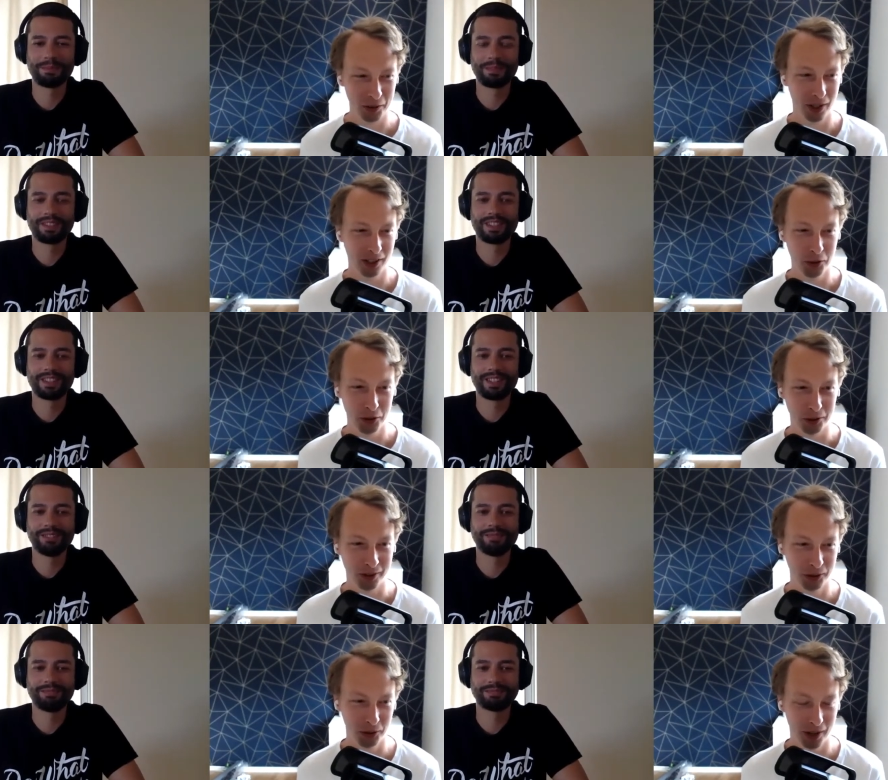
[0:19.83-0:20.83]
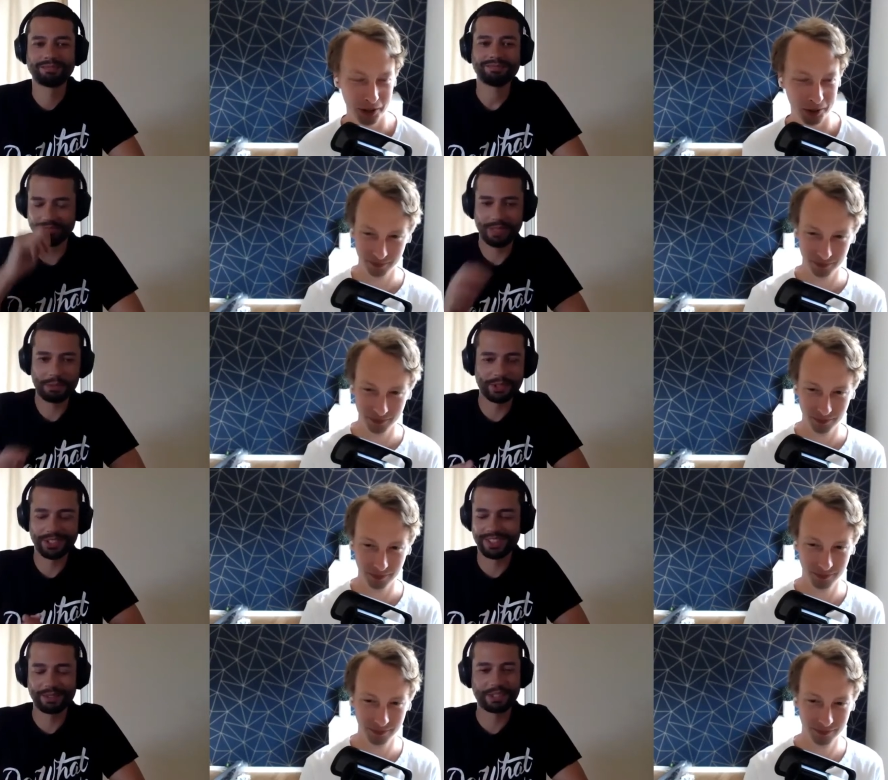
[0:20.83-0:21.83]
Speaker 1: with Nuno. Nuno, how are you?
Speaker 2: I'm
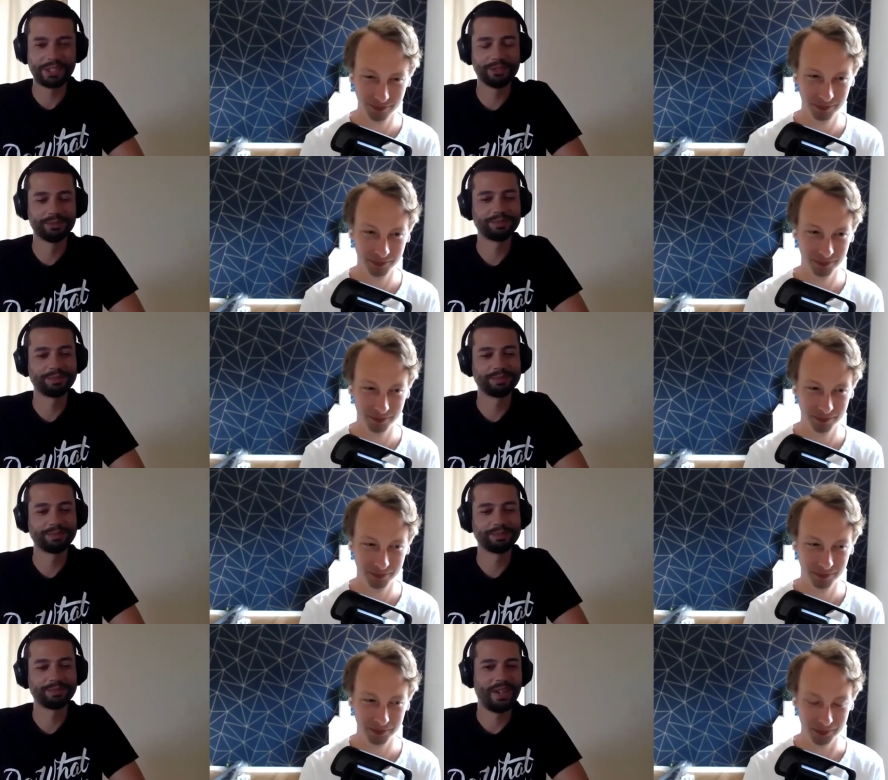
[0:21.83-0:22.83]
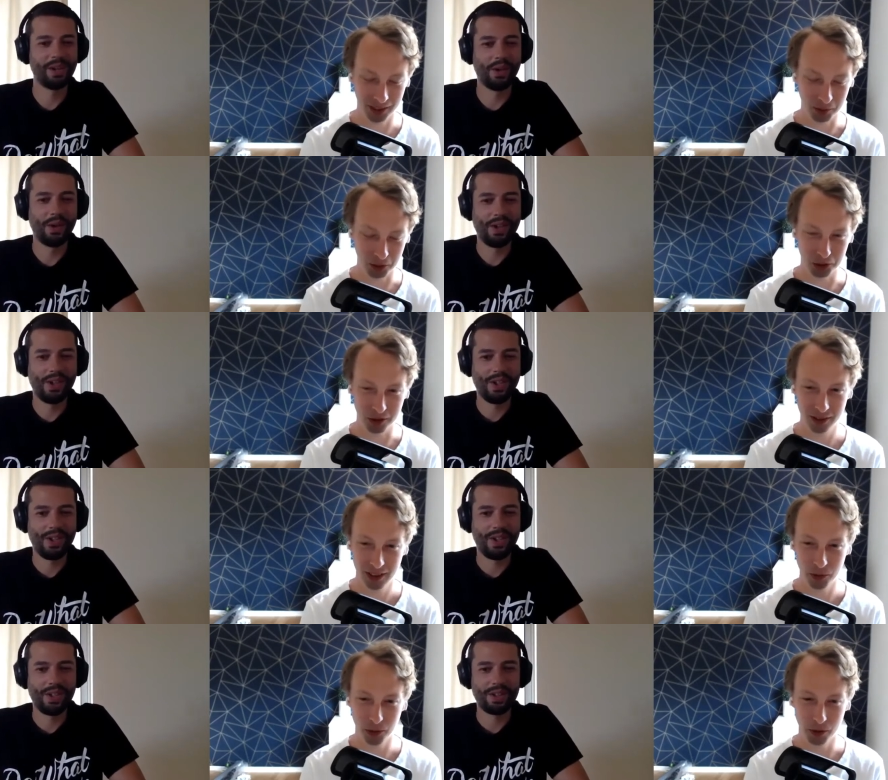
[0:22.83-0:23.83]
good. How are you?
Speaker 1: I'm good.
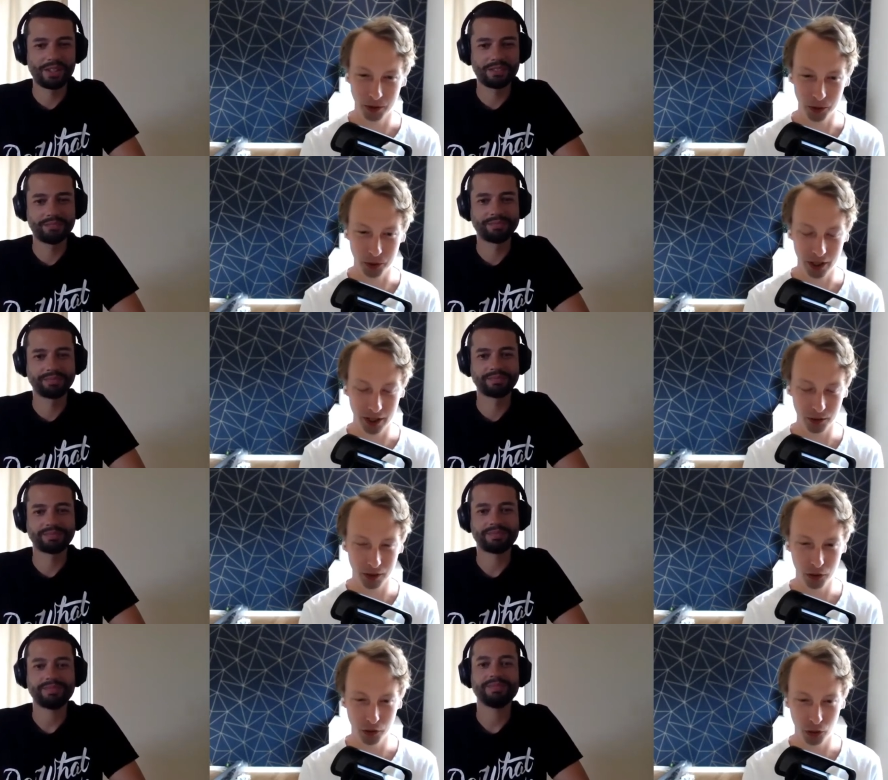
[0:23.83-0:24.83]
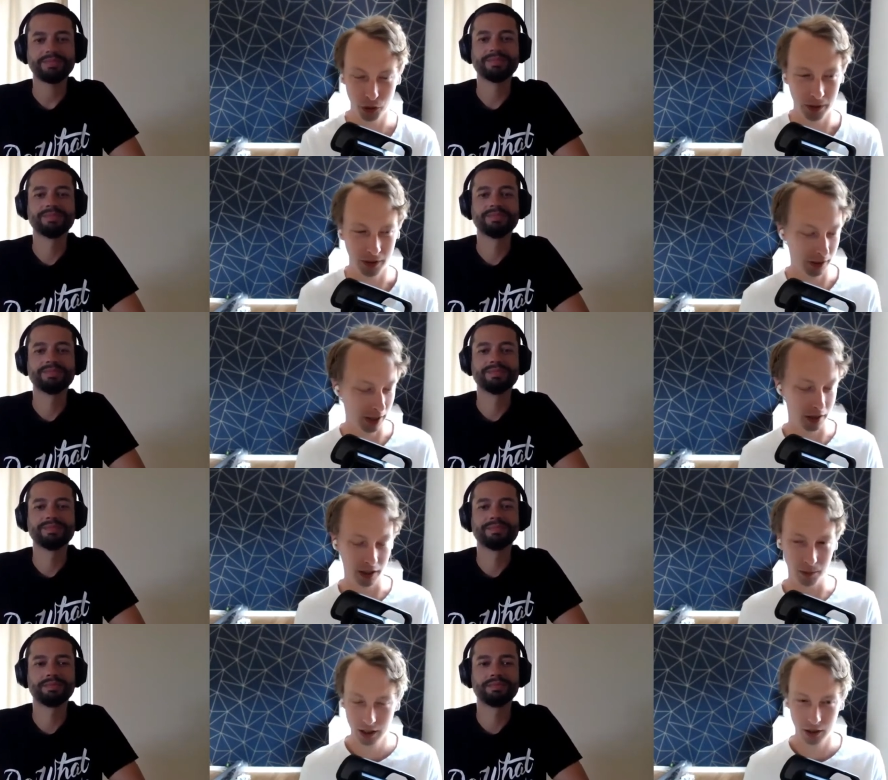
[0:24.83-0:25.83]
We're we're trying out a new format today, I
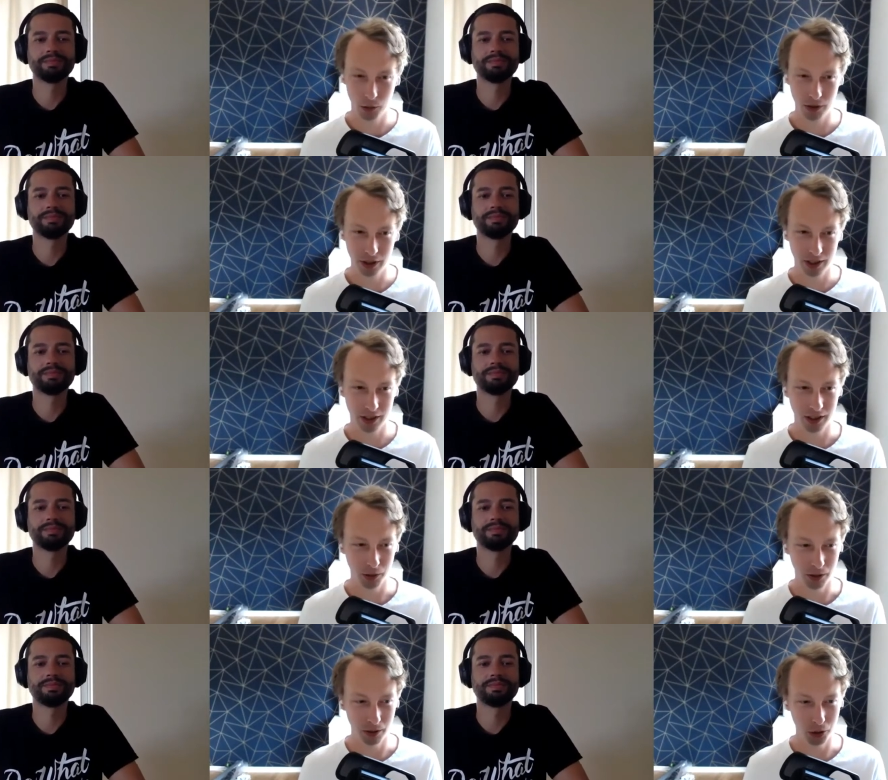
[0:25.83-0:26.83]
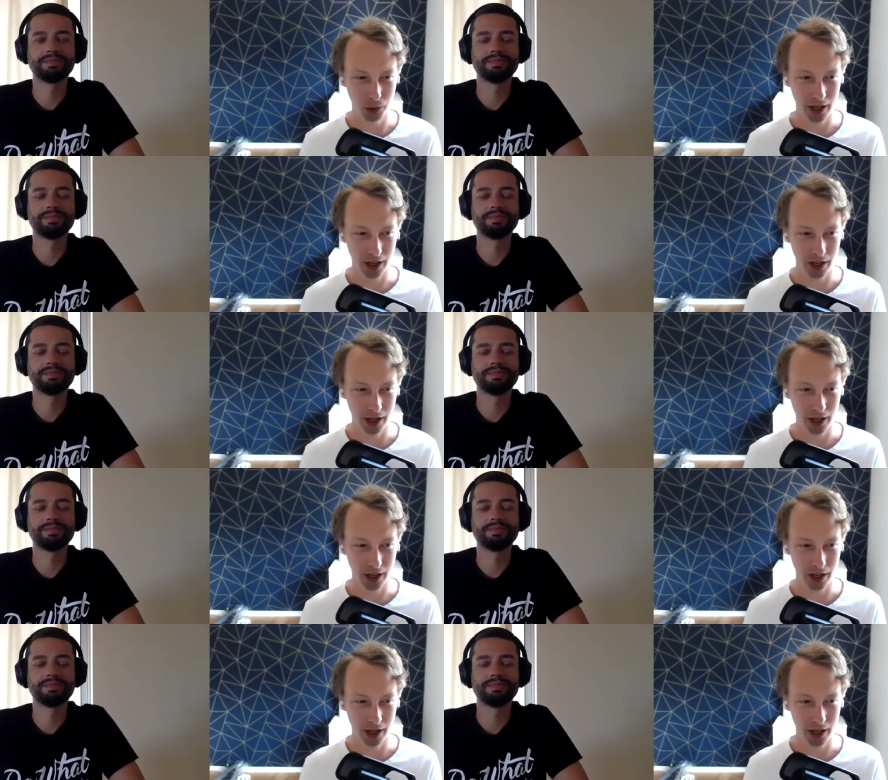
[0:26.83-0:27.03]
think, hopefully you and